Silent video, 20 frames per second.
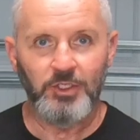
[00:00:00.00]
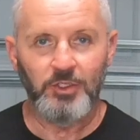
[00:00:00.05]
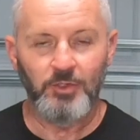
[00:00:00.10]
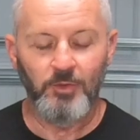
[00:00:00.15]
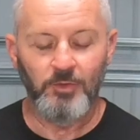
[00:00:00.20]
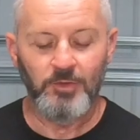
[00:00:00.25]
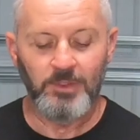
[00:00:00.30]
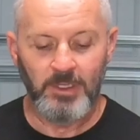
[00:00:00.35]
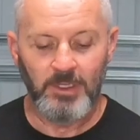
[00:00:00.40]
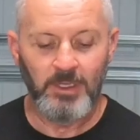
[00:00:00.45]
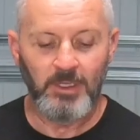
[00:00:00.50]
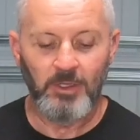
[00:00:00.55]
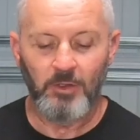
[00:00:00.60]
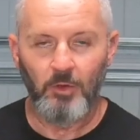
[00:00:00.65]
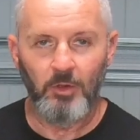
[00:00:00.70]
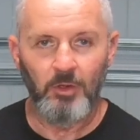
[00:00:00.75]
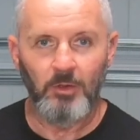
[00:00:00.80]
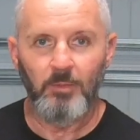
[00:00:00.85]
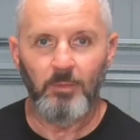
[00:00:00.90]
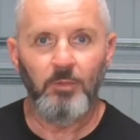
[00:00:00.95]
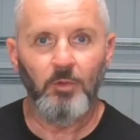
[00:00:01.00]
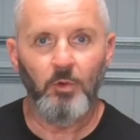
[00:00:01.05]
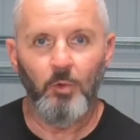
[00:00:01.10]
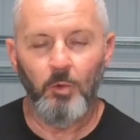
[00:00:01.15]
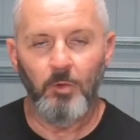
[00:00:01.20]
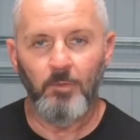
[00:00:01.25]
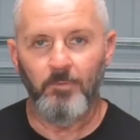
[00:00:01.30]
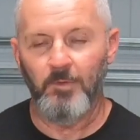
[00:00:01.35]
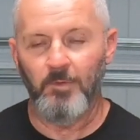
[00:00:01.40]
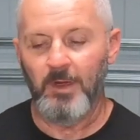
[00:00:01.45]
shoes. I think they call it
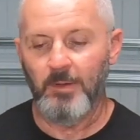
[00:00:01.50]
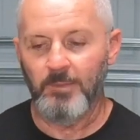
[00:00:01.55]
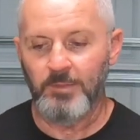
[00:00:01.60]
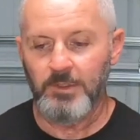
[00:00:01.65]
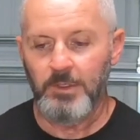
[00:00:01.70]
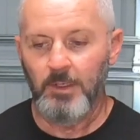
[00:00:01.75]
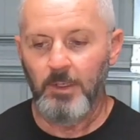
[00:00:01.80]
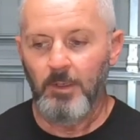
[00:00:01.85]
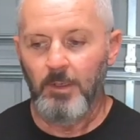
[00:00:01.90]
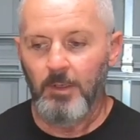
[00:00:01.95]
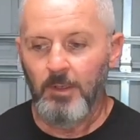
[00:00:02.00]
core frames,